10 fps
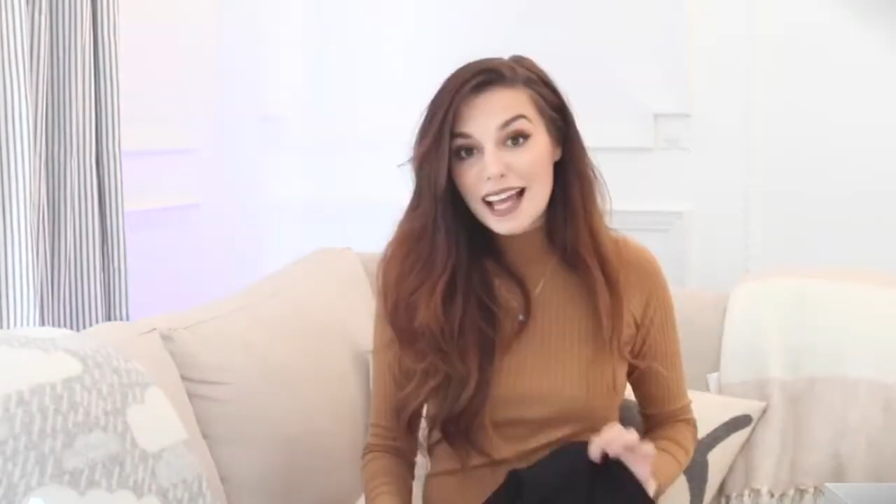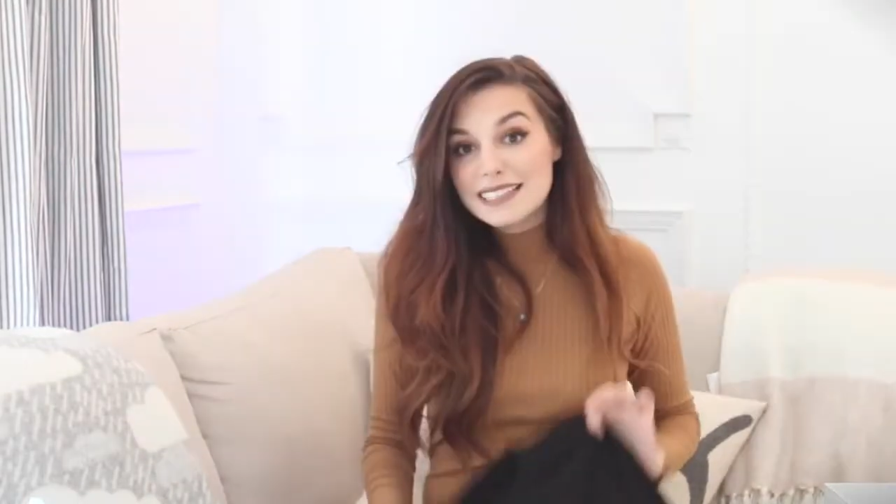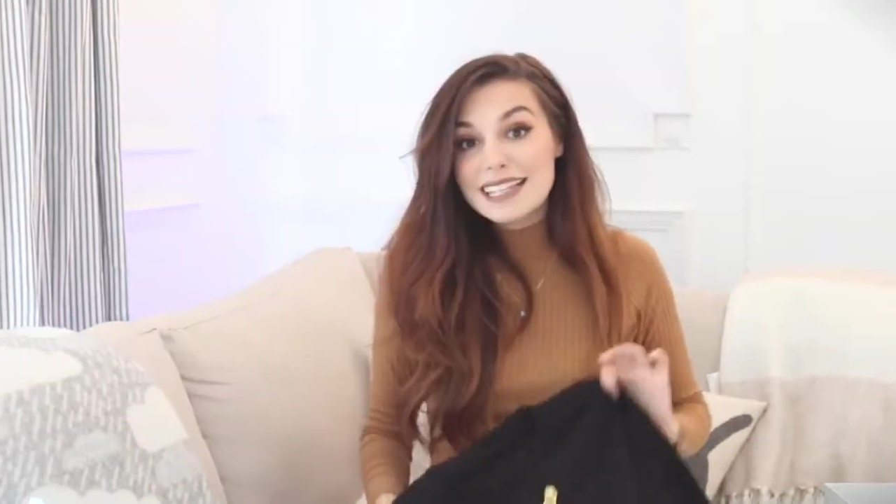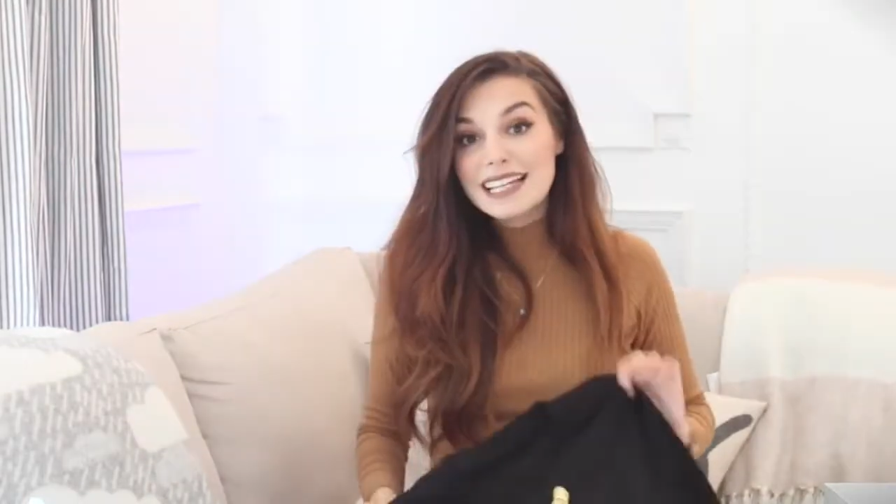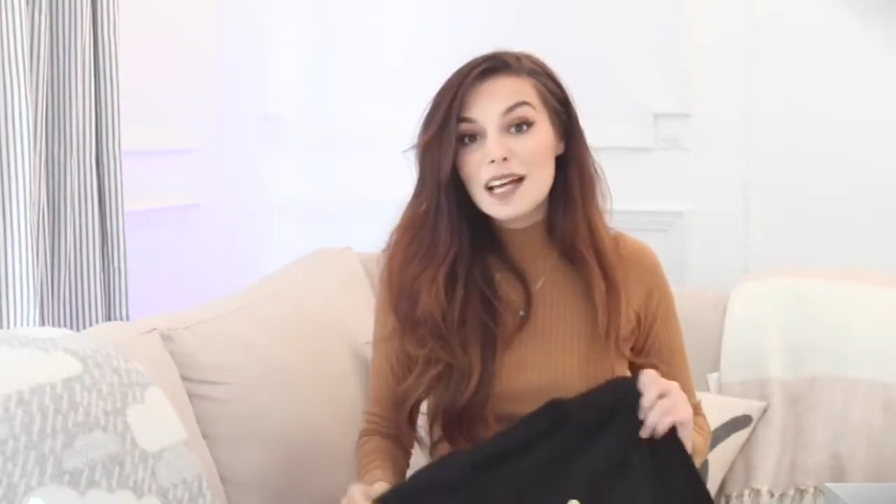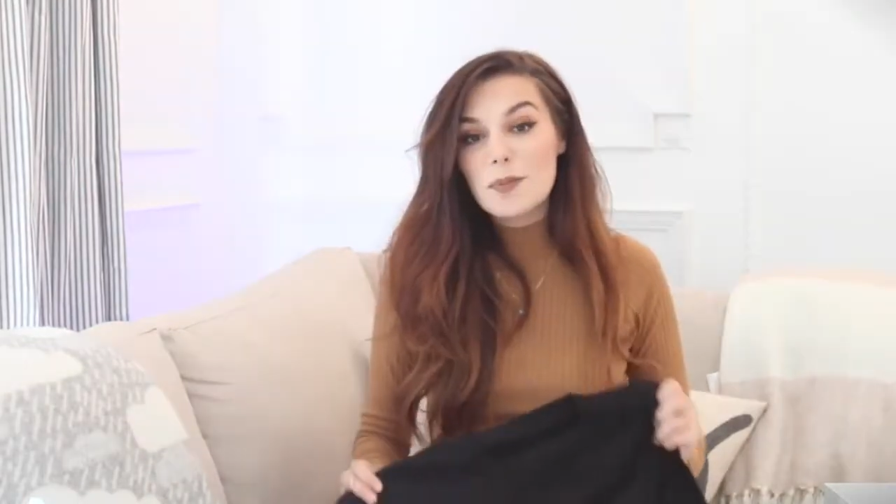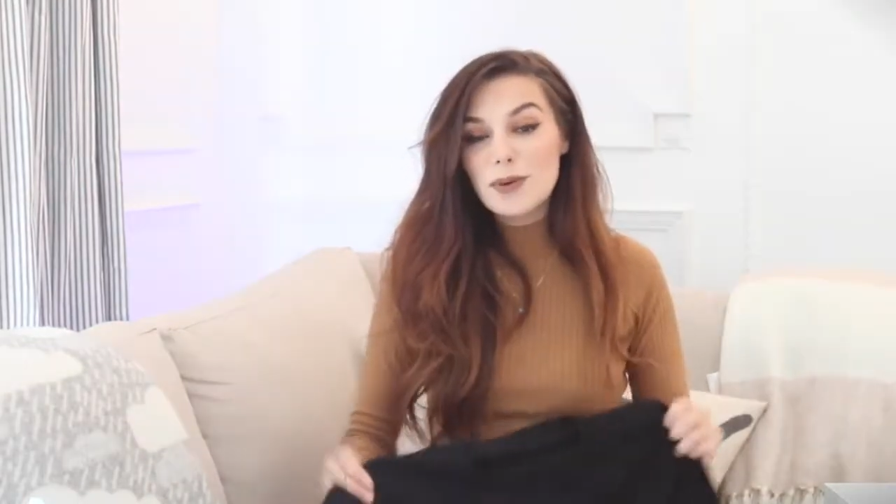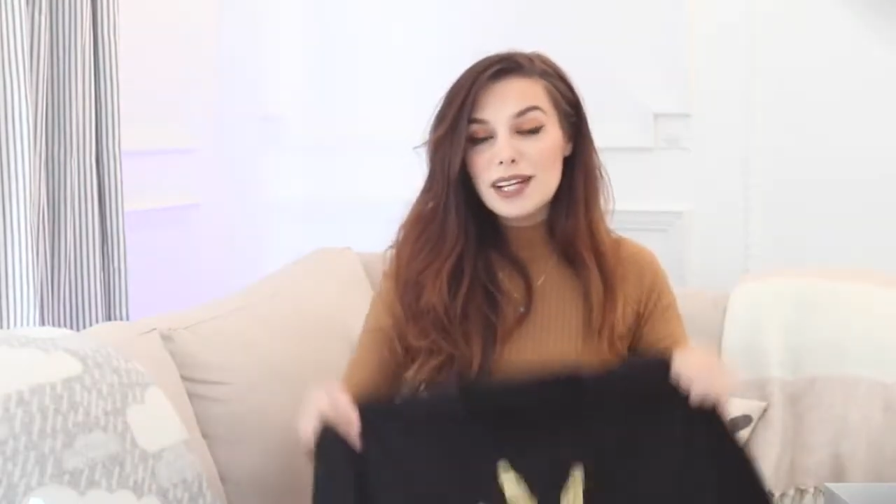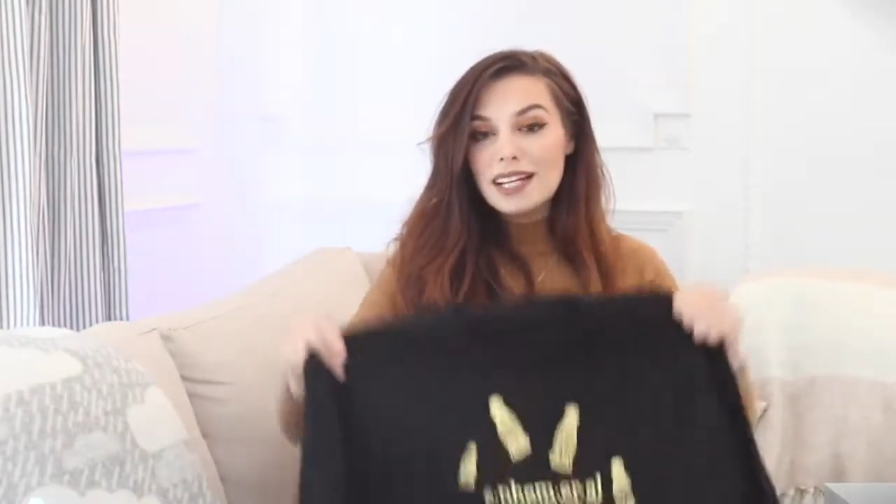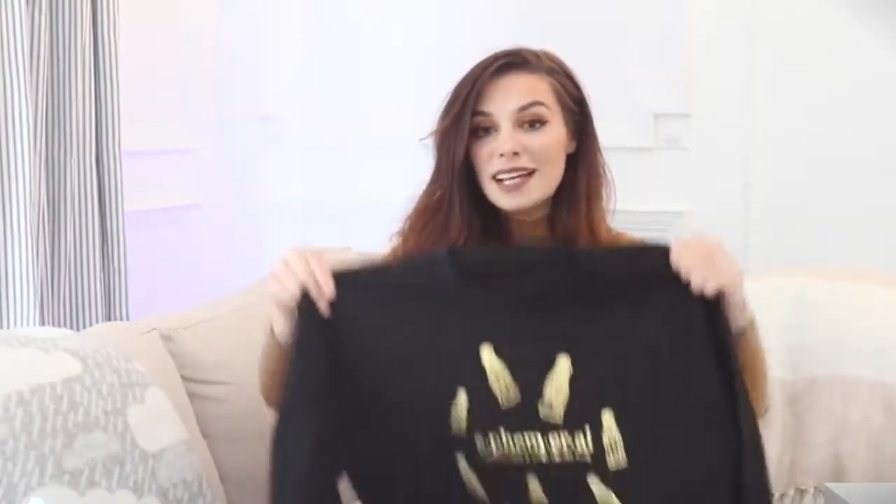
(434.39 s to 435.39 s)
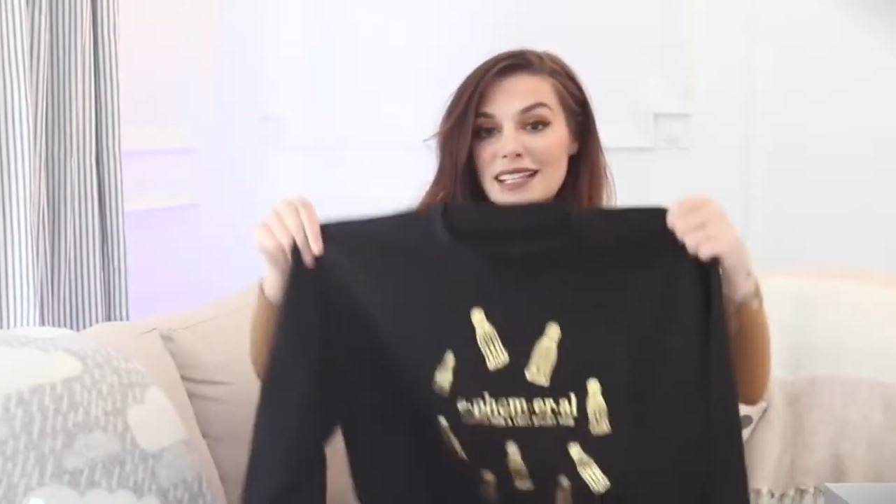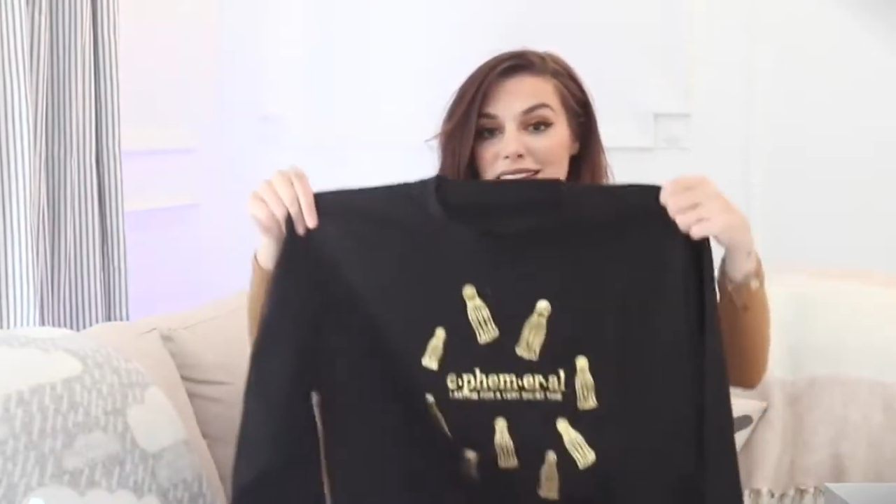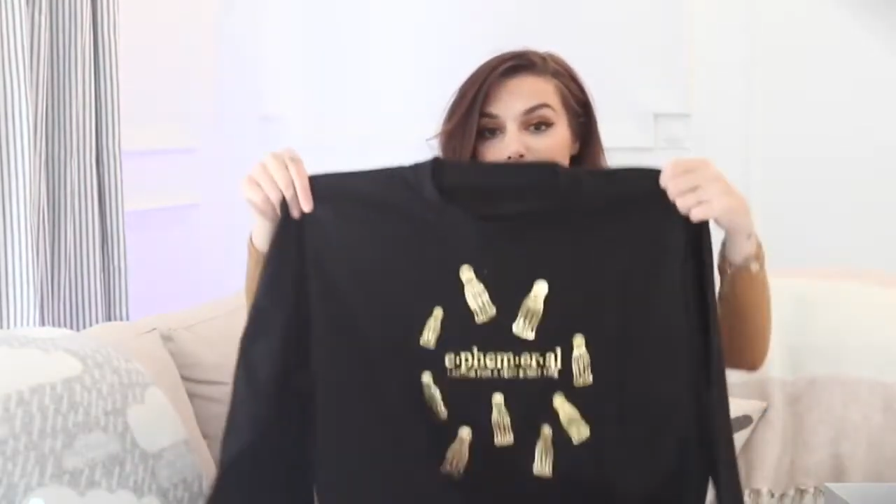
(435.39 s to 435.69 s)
And then I put in a